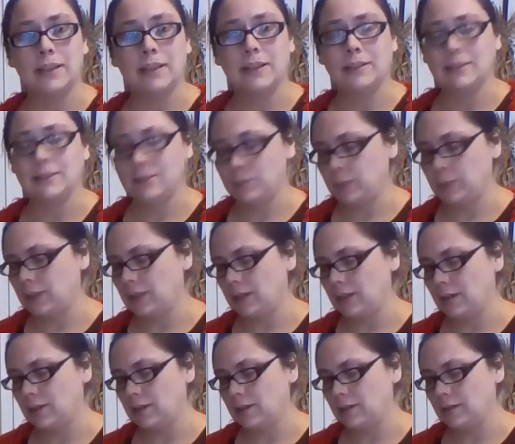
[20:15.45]
and we
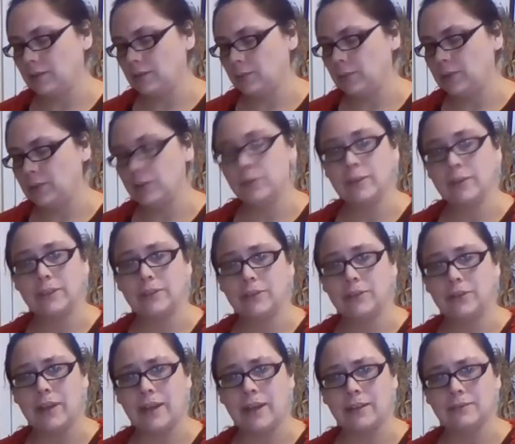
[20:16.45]
don't want to do
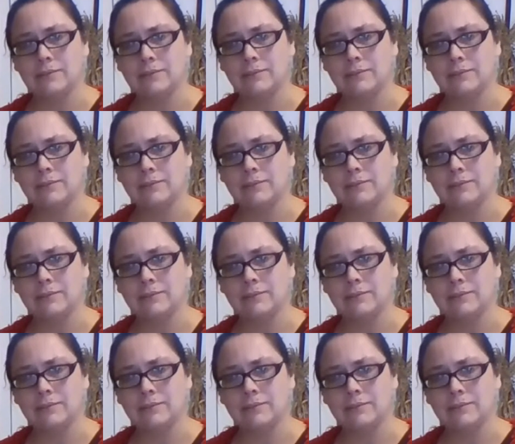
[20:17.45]
that.